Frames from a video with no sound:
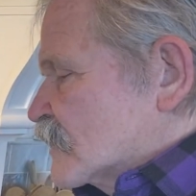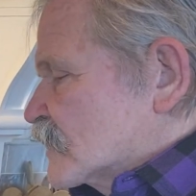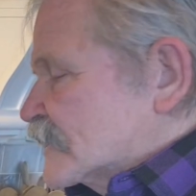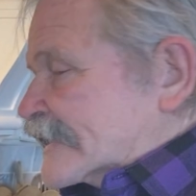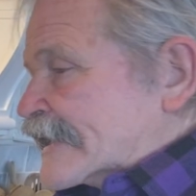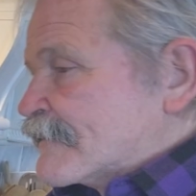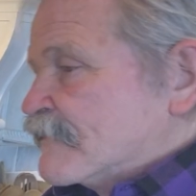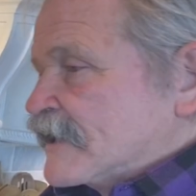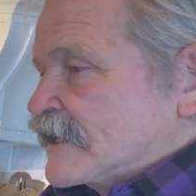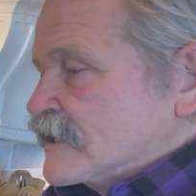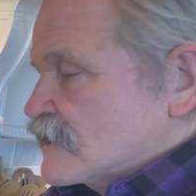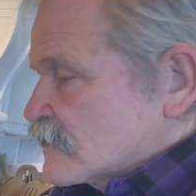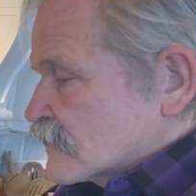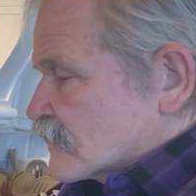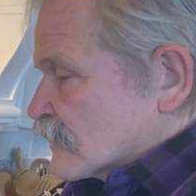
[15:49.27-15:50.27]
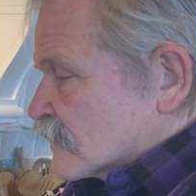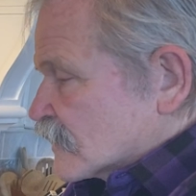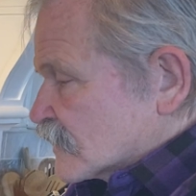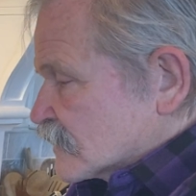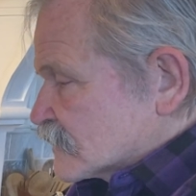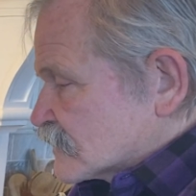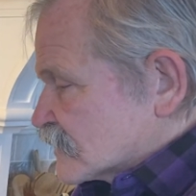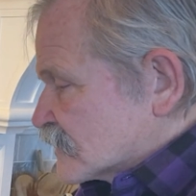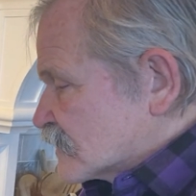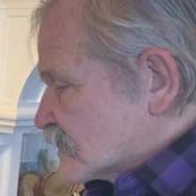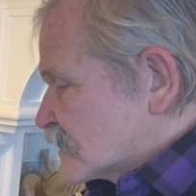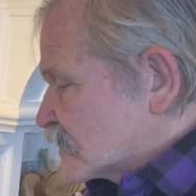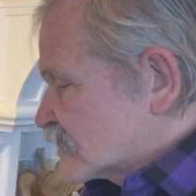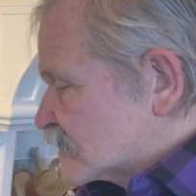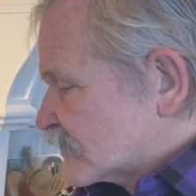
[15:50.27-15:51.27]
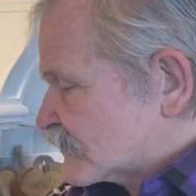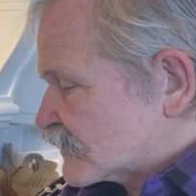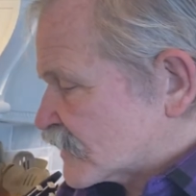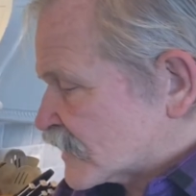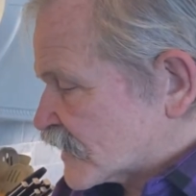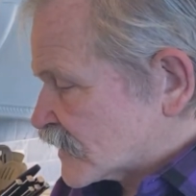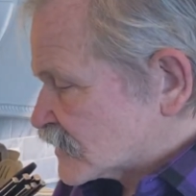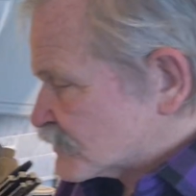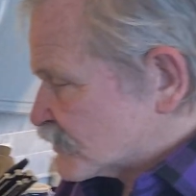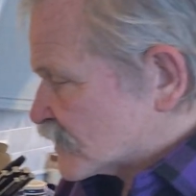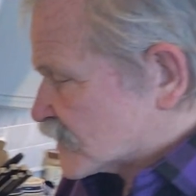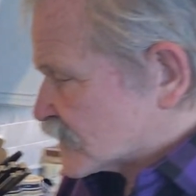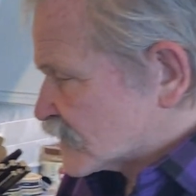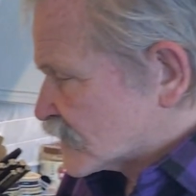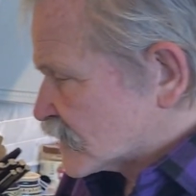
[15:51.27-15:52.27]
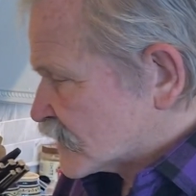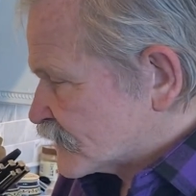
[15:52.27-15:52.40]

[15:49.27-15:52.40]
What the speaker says: lemon on it and different things, but